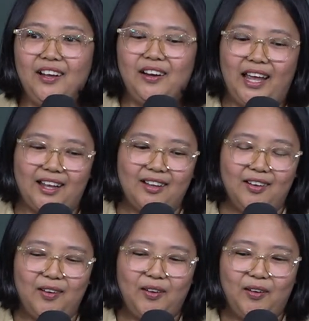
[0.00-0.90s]
Like,
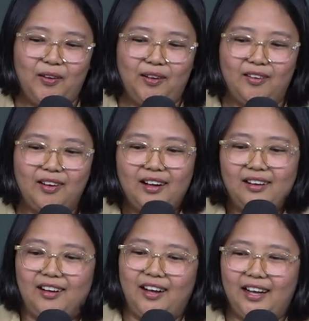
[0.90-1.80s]

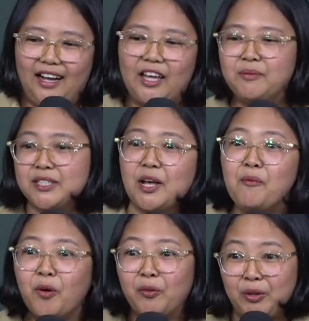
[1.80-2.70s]
I have
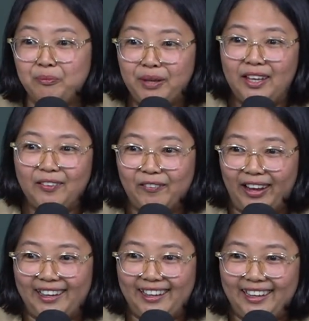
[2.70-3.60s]
someone with me
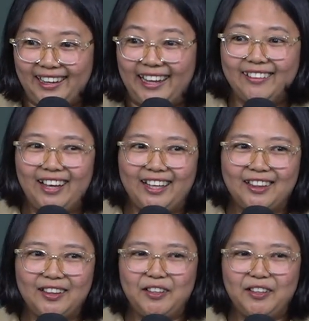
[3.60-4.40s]
already, like that.